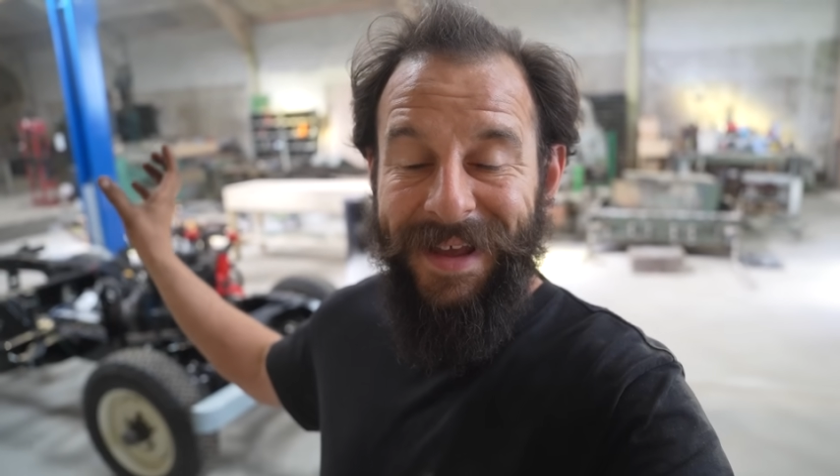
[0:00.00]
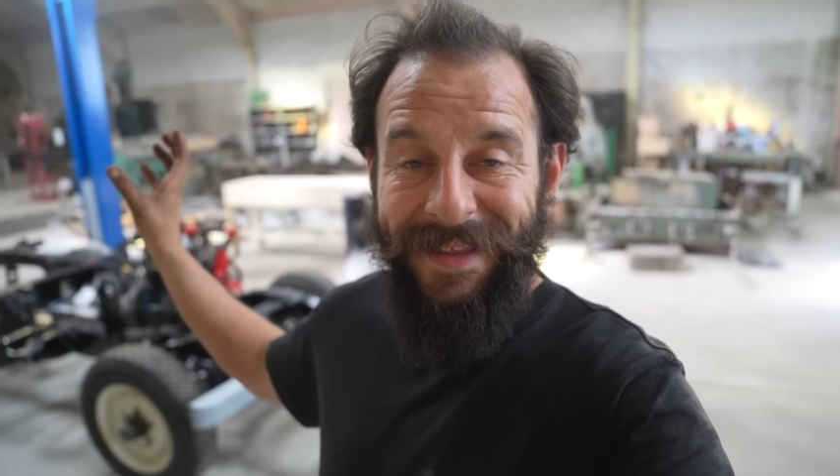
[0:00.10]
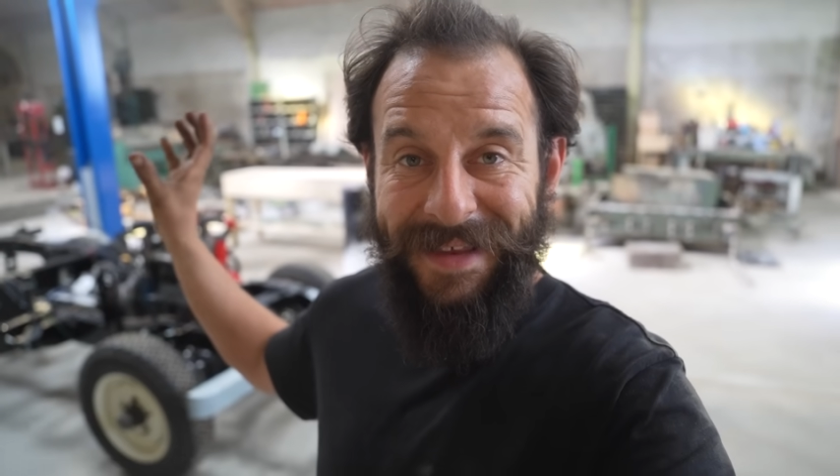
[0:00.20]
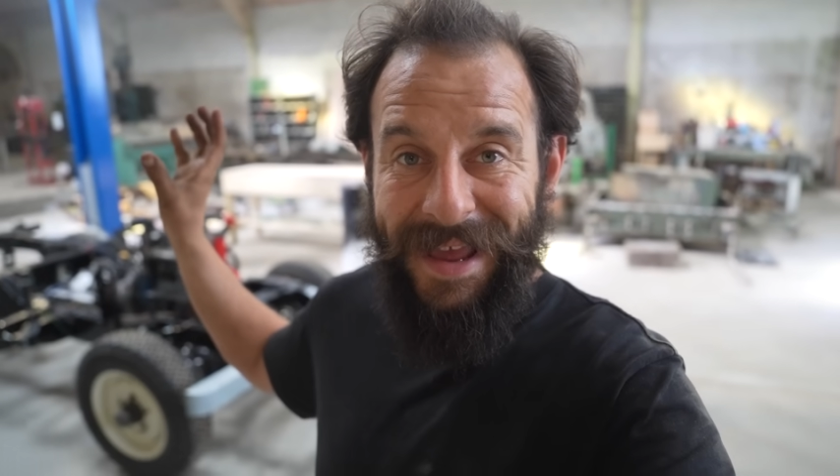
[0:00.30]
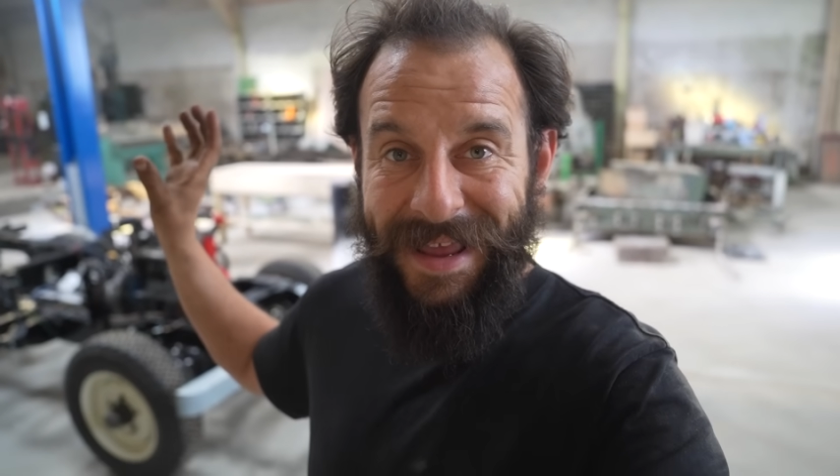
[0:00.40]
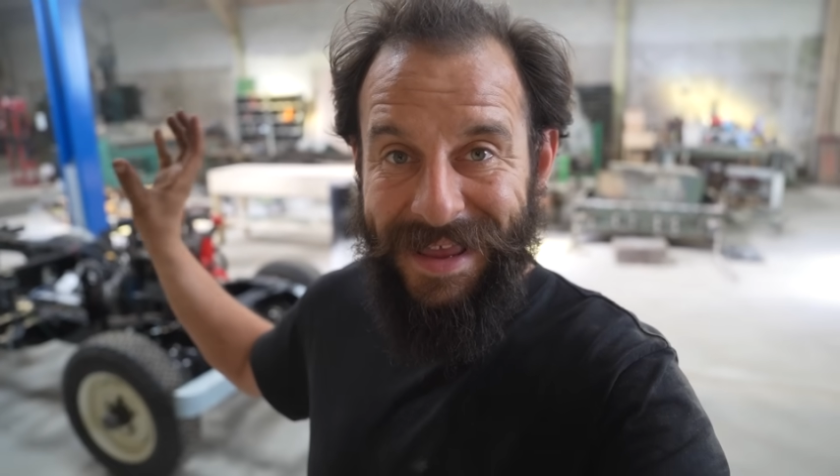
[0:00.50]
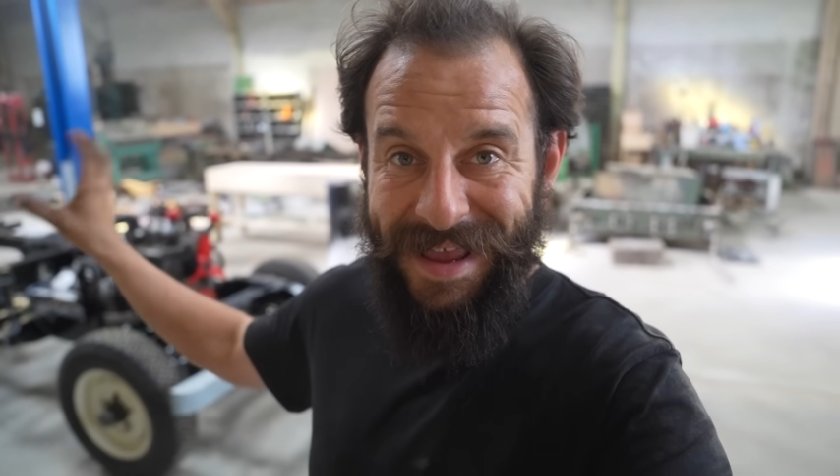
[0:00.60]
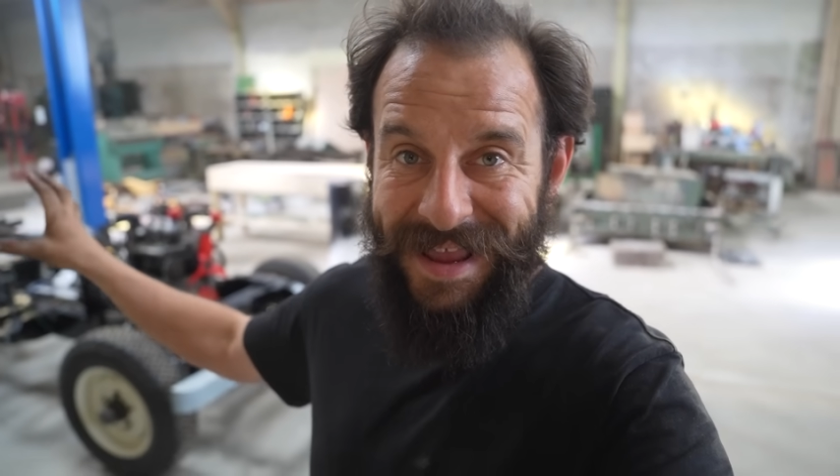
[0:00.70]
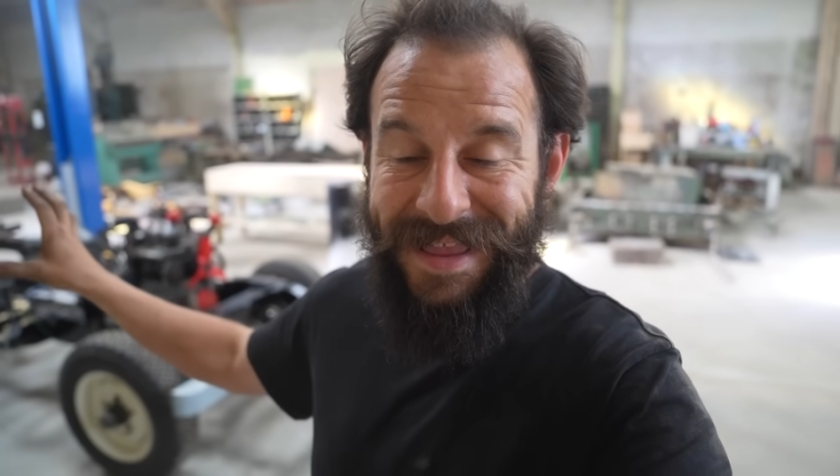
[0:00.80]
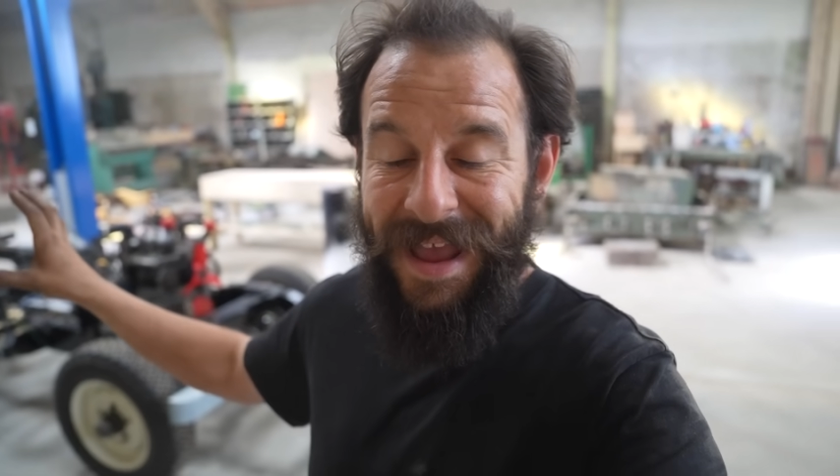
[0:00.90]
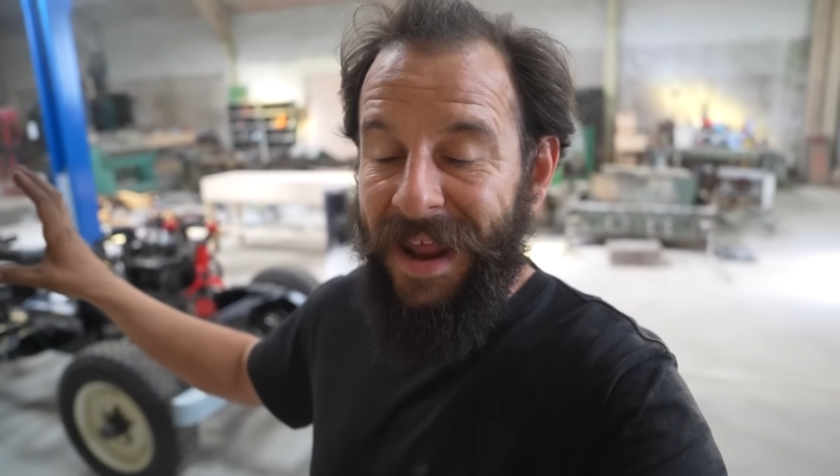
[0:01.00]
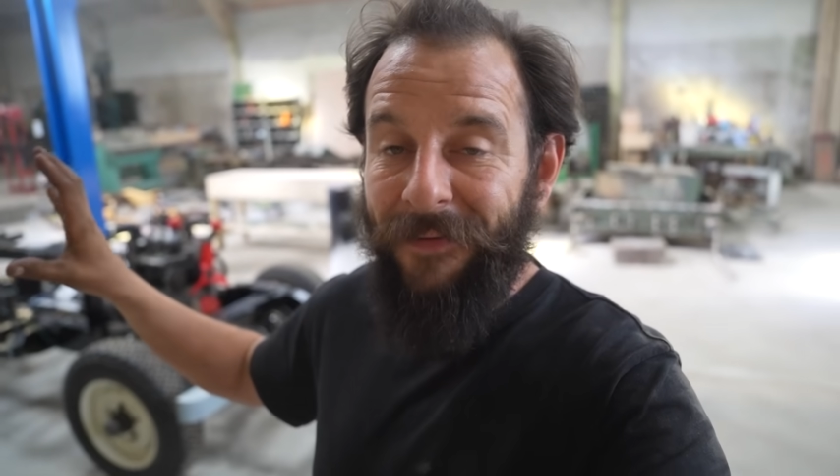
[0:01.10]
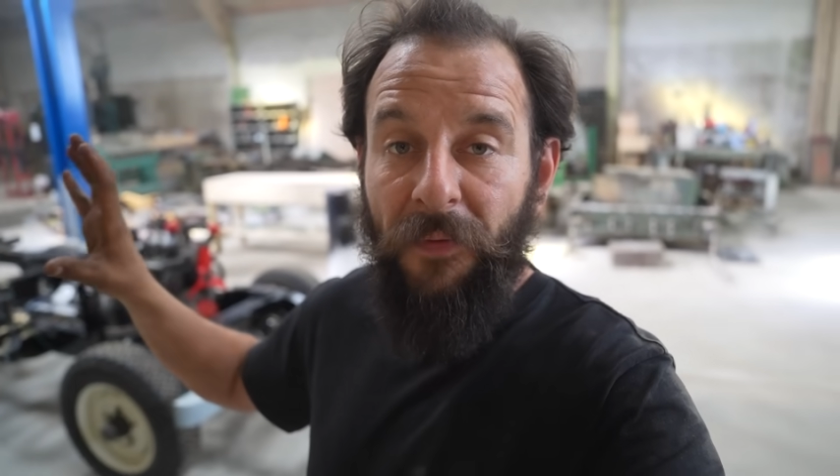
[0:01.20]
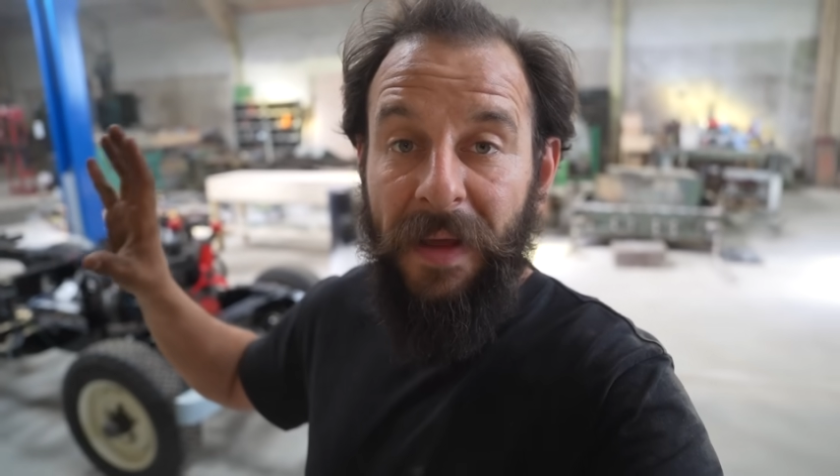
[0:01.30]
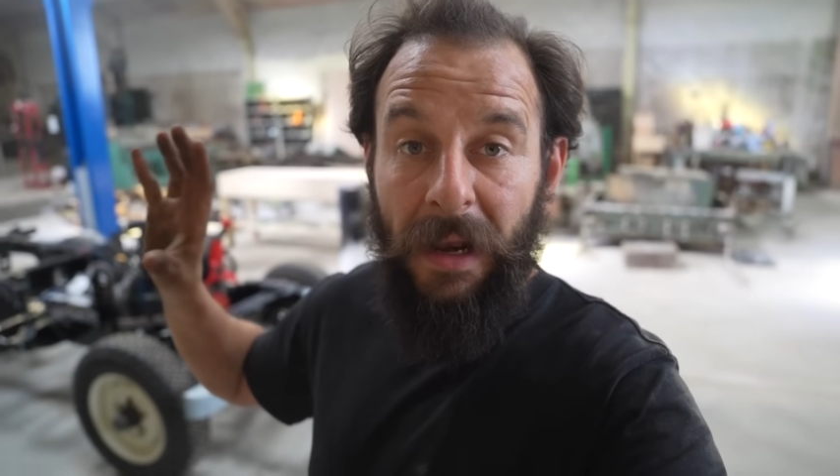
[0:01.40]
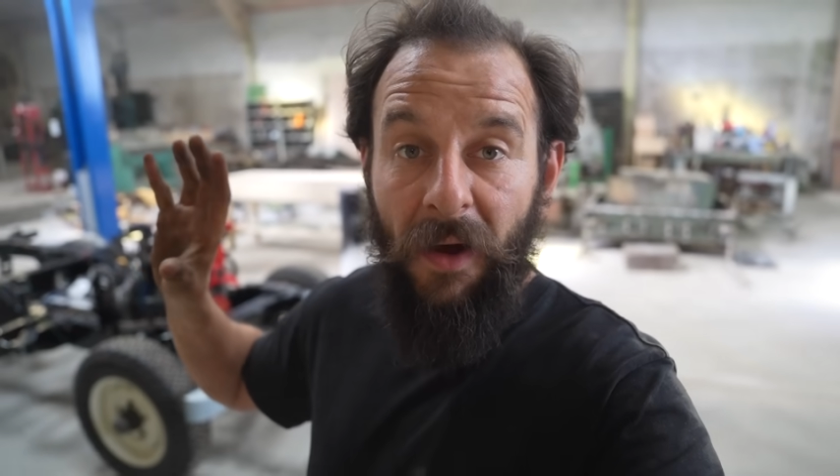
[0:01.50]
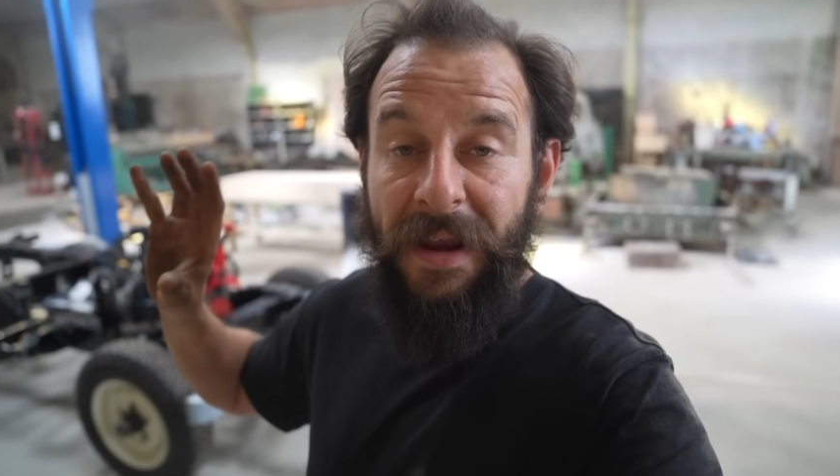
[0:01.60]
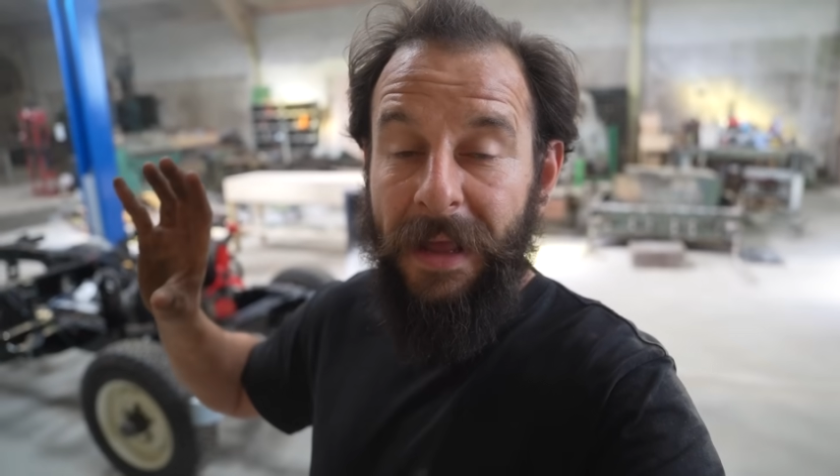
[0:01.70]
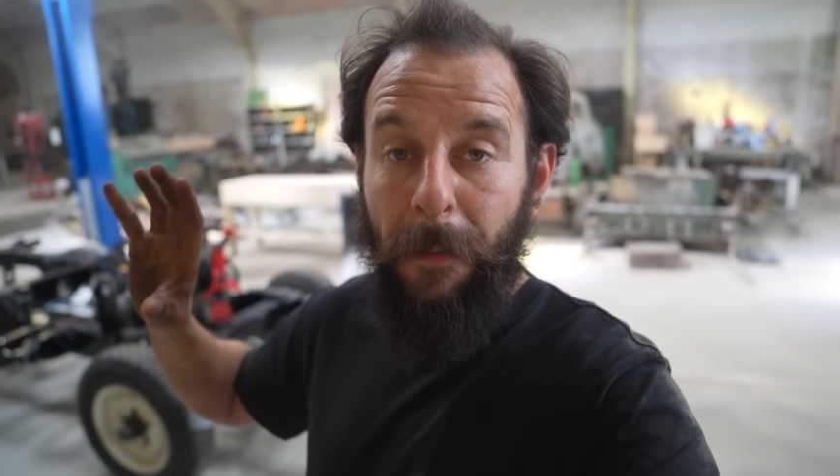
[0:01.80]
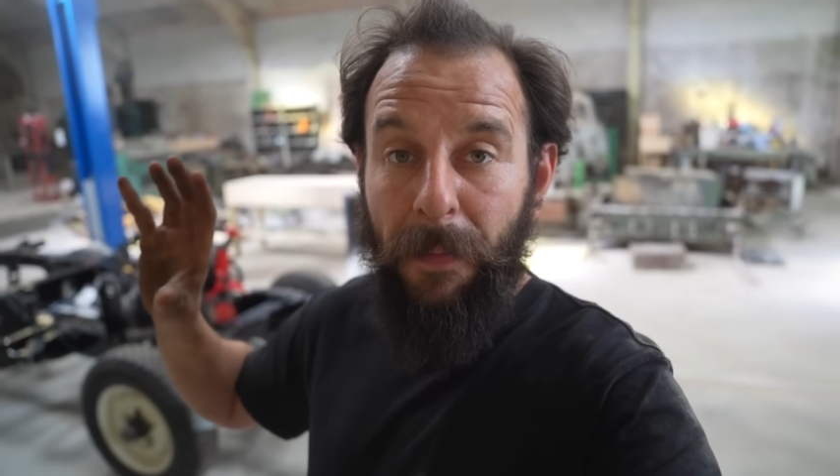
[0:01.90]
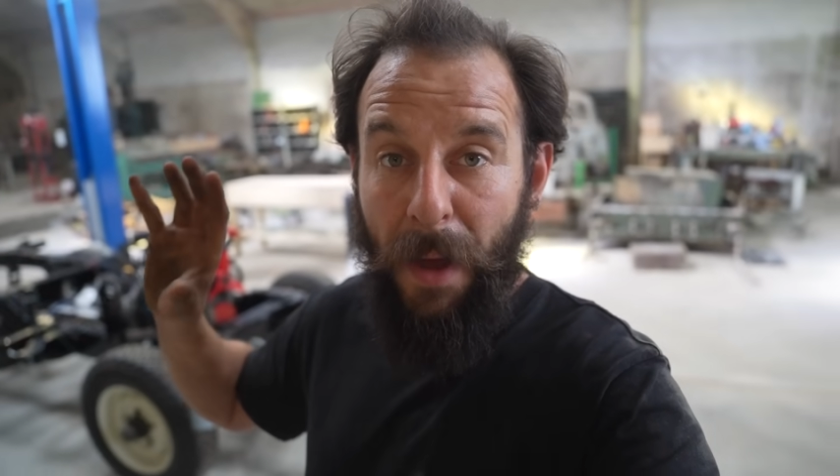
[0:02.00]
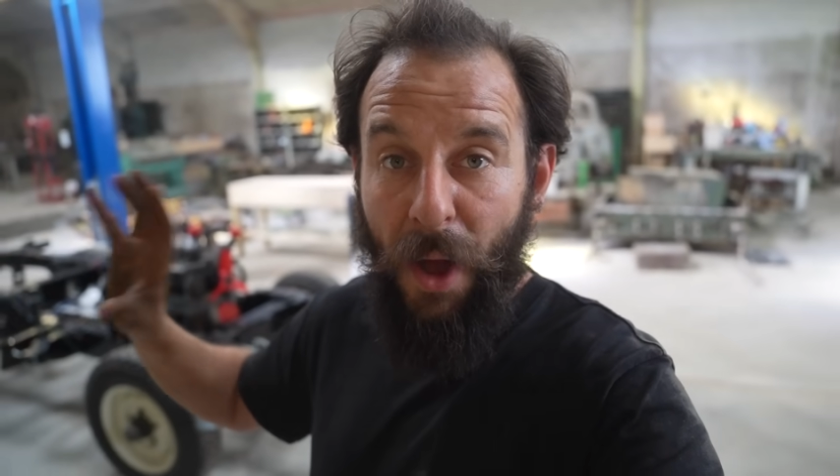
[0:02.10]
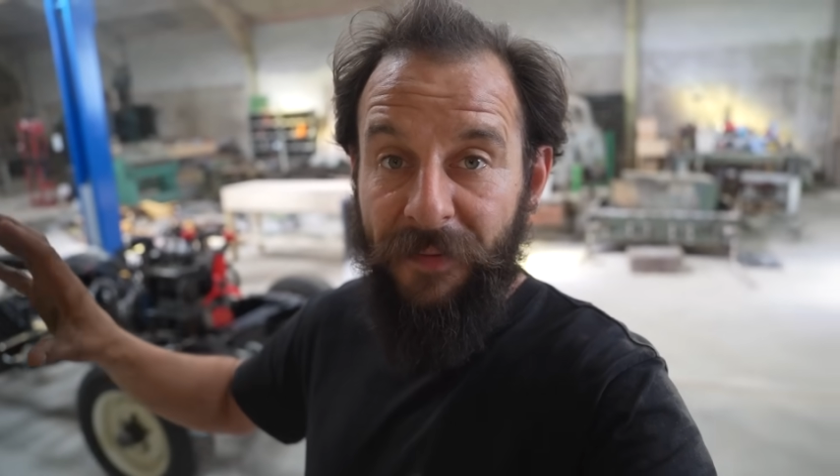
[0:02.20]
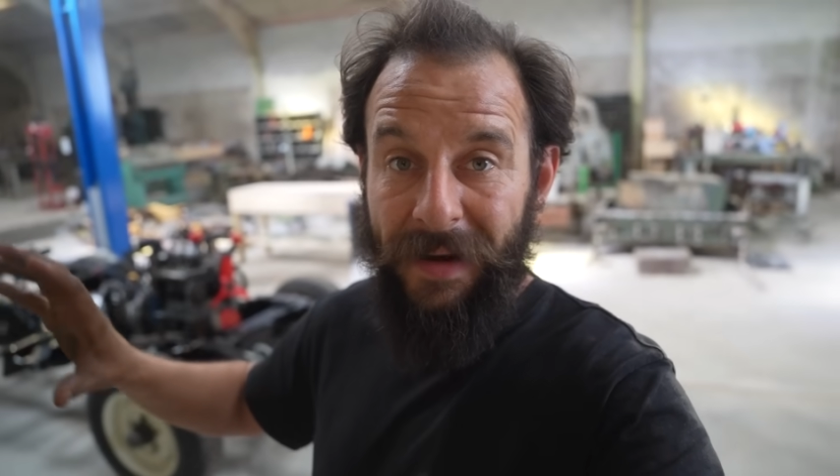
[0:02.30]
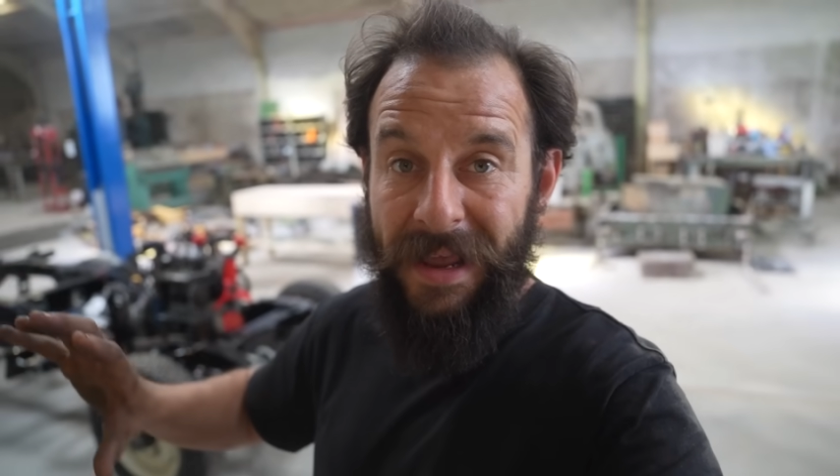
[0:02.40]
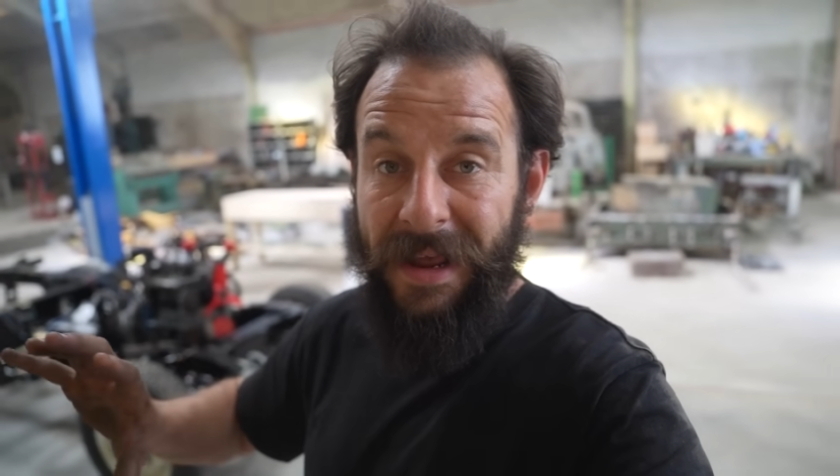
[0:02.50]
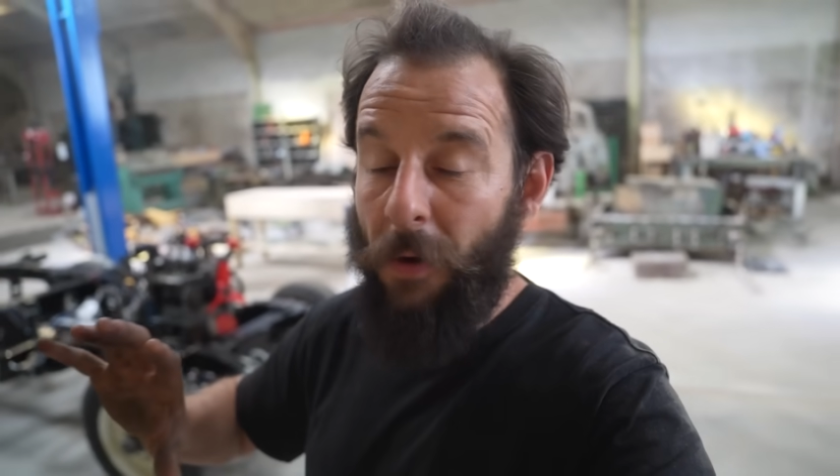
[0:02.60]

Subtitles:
To get it in and everything lining up perfectly